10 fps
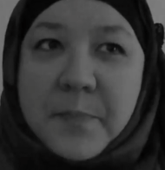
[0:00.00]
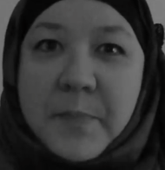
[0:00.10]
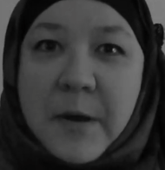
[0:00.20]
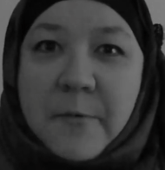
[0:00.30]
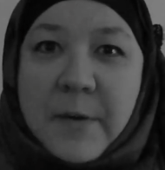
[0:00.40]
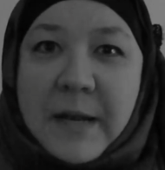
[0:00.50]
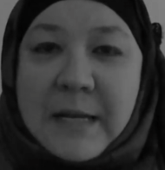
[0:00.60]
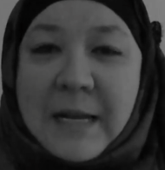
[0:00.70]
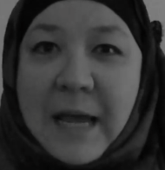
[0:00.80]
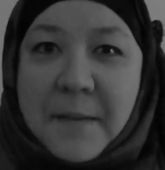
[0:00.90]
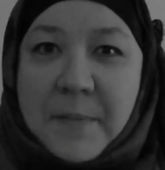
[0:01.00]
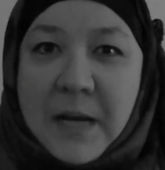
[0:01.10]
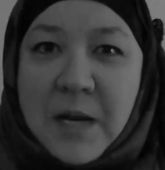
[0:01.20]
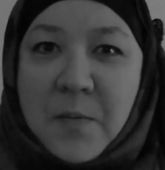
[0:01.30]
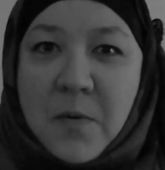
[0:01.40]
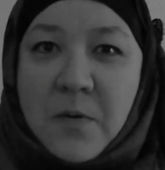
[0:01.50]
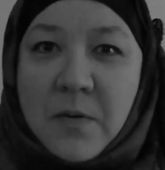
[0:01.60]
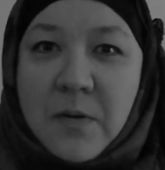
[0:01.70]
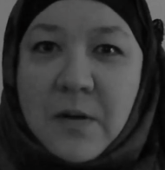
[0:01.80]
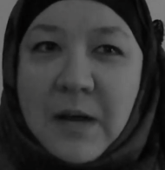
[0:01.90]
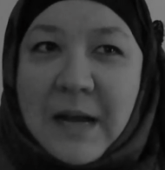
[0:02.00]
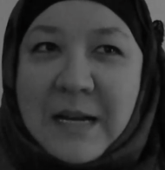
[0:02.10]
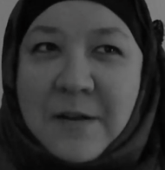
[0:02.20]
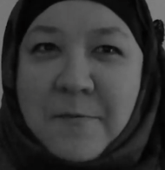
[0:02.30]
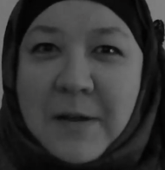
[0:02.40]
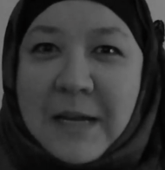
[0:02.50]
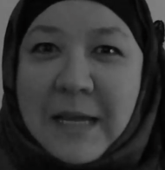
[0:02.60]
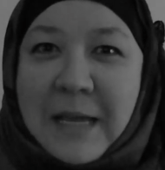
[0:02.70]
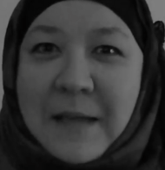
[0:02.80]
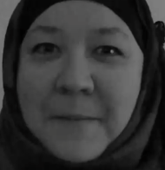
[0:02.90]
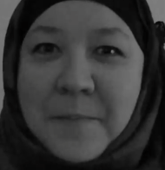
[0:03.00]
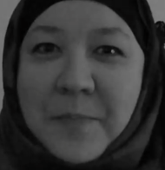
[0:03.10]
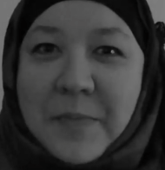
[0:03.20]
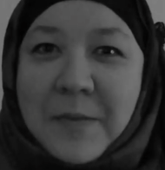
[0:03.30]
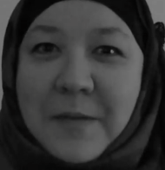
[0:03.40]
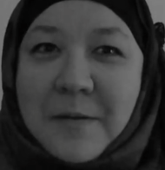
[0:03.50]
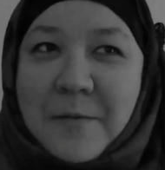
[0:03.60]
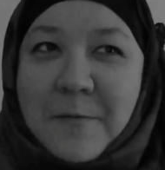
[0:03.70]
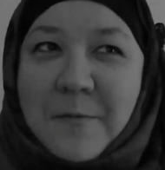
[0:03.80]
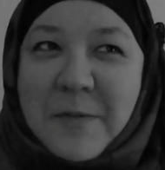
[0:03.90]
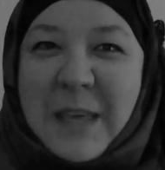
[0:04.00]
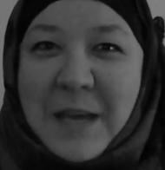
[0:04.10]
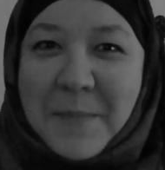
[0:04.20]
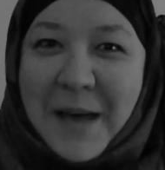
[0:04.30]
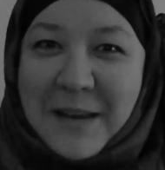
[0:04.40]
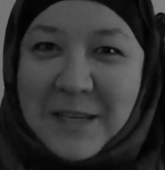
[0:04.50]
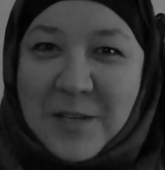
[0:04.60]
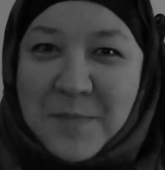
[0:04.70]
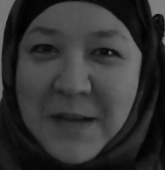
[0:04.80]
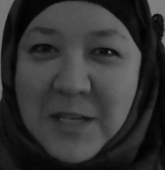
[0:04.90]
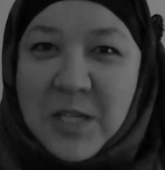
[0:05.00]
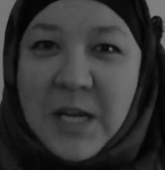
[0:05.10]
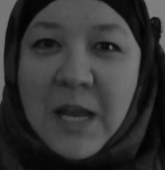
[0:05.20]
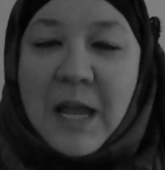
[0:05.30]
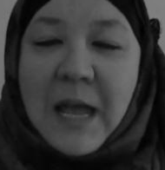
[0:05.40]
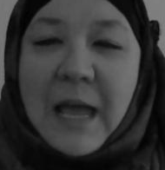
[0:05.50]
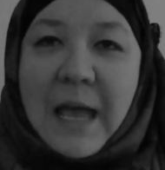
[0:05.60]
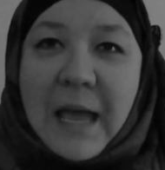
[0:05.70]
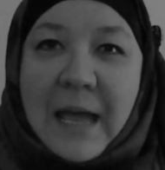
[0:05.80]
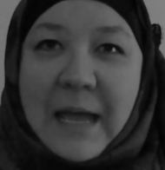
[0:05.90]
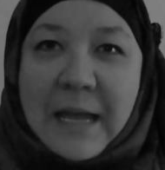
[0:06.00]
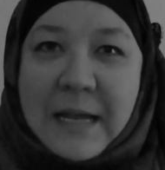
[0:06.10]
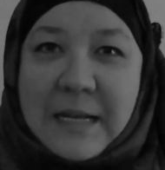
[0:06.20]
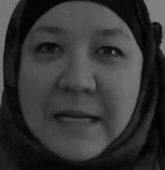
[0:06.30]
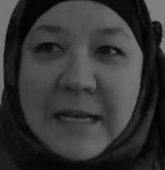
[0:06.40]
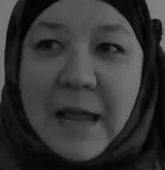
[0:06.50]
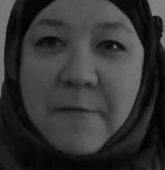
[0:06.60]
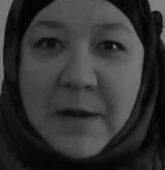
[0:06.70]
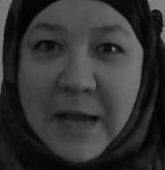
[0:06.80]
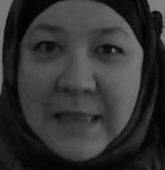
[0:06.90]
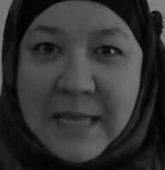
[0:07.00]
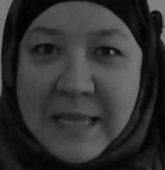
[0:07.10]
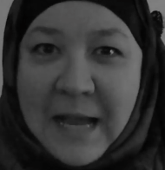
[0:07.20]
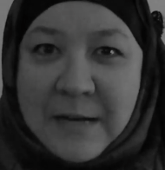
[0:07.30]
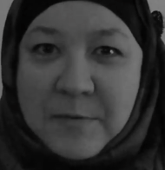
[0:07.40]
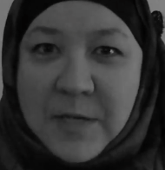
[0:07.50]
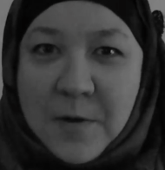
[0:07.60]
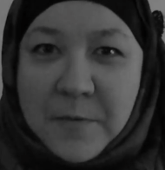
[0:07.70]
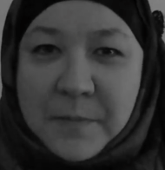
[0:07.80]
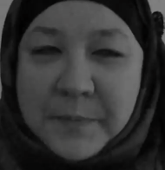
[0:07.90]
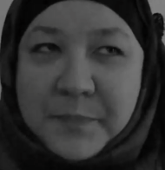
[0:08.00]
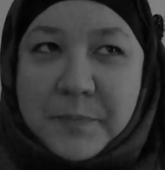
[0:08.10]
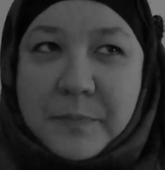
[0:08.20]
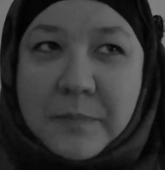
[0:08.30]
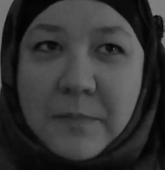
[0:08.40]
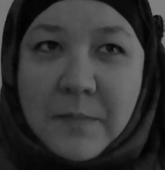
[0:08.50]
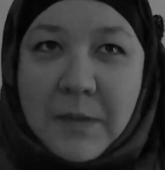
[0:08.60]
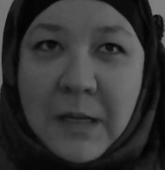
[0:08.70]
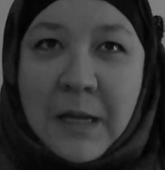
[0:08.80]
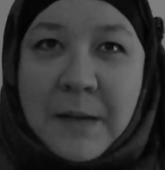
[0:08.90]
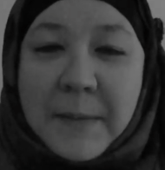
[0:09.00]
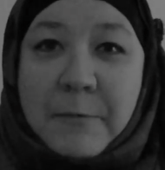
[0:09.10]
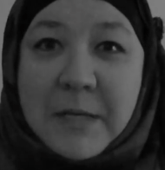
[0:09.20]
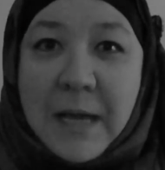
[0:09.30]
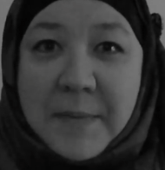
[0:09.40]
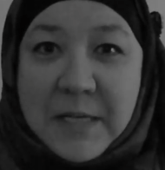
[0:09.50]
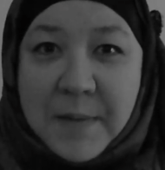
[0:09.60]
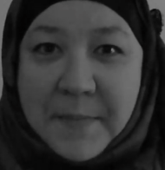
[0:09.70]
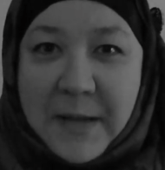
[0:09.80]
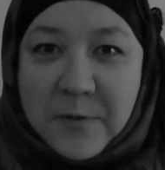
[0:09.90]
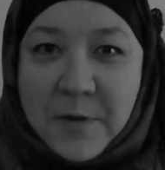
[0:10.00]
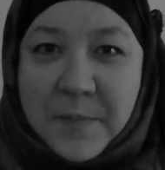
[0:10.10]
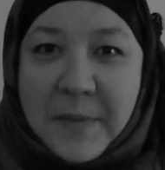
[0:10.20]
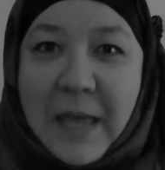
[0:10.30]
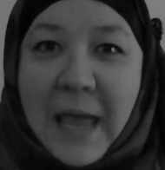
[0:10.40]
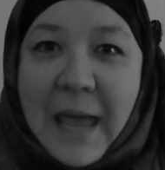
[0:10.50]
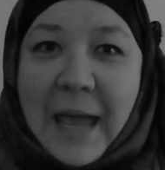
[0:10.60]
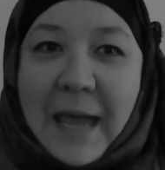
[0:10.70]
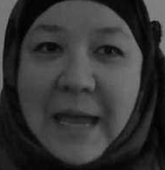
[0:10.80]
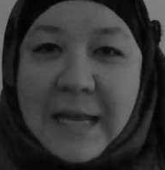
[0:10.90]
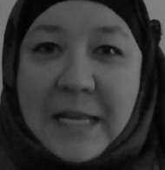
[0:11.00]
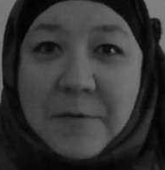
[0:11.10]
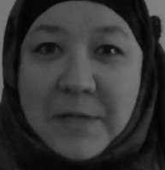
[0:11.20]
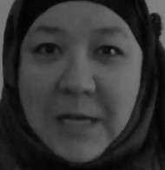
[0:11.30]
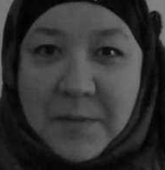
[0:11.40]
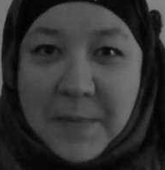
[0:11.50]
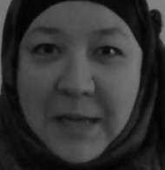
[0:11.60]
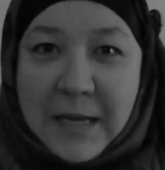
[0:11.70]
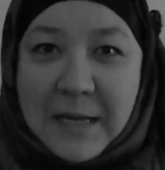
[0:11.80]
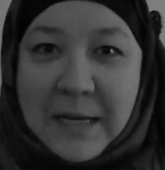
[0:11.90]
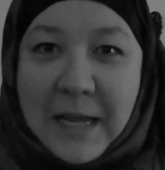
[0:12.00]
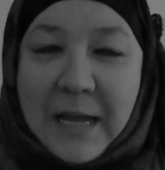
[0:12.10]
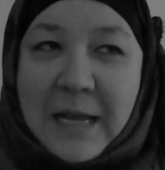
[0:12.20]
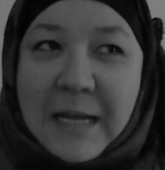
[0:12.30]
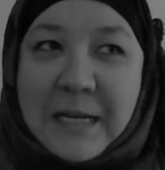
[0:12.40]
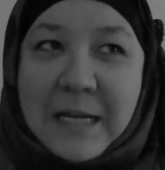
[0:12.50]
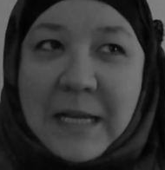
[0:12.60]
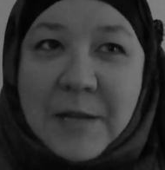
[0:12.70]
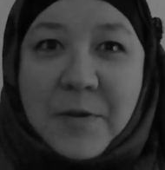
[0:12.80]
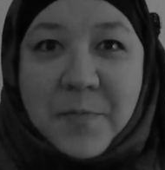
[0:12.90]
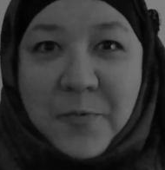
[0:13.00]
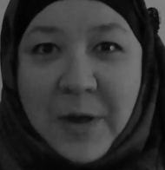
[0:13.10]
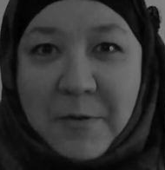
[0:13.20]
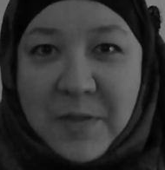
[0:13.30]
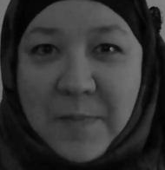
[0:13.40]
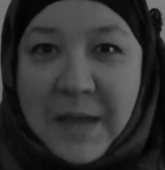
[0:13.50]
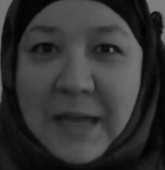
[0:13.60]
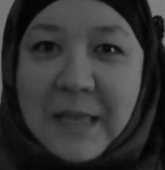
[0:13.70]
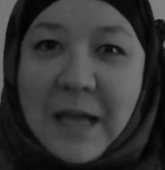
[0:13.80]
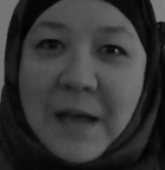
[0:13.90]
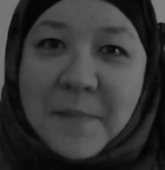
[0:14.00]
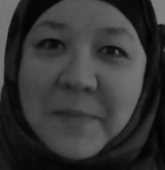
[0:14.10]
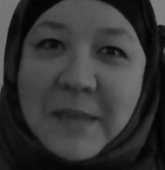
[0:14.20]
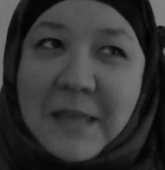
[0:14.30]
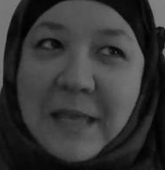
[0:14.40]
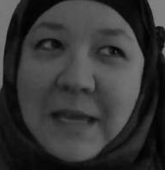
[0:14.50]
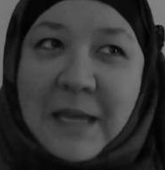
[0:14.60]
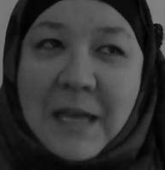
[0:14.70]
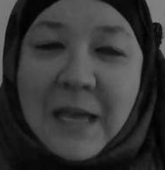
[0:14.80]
but when it didn't happen anymore, I didn't really think about it too much. And every night that Dad was home, he would come into my bedroom and he would tuck me in and he would pray with me the